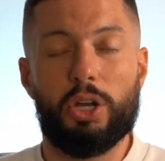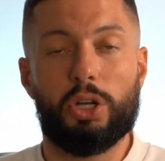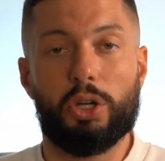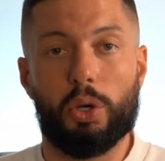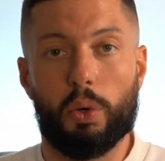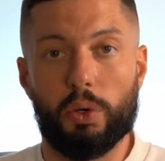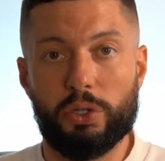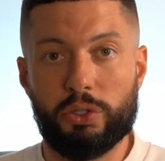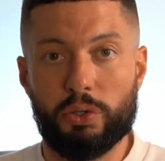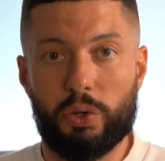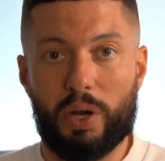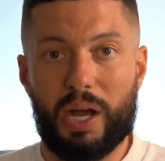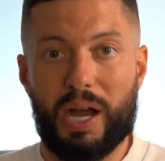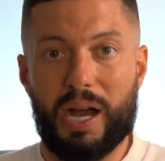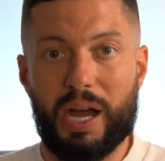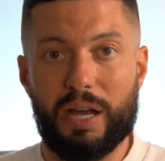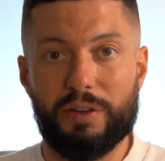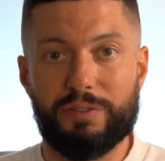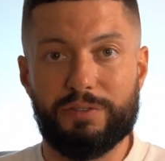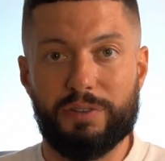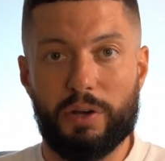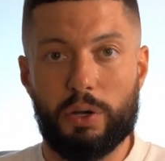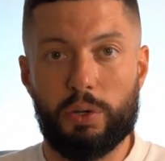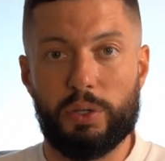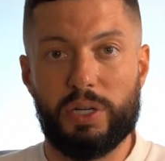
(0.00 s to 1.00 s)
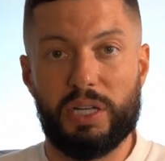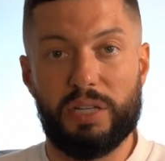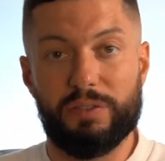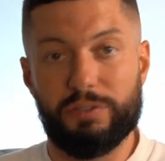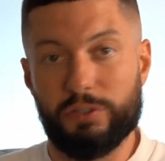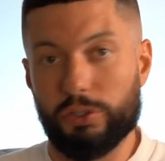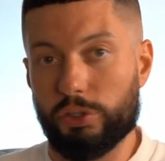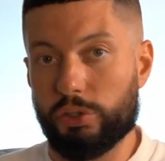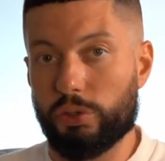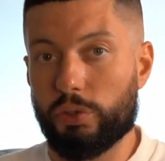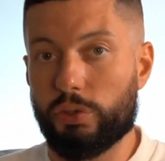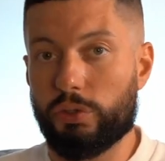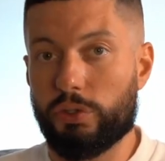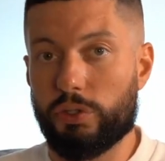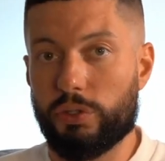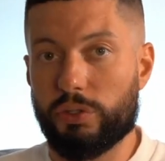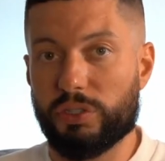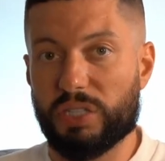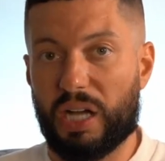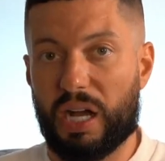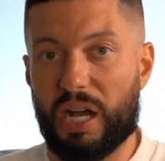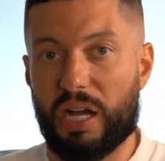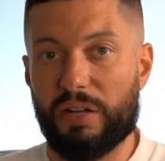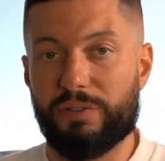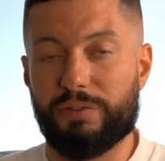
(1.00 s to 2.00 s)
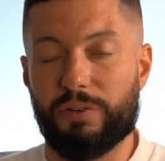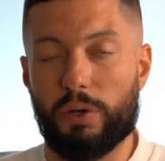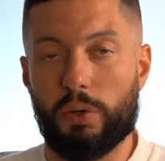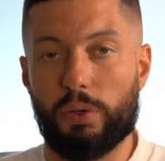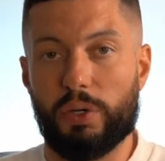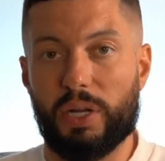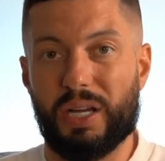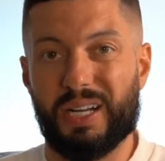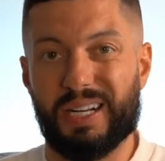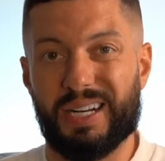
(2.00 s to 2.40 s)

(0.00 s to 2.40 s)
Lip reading: go on your iPhone, if you do use iPhone,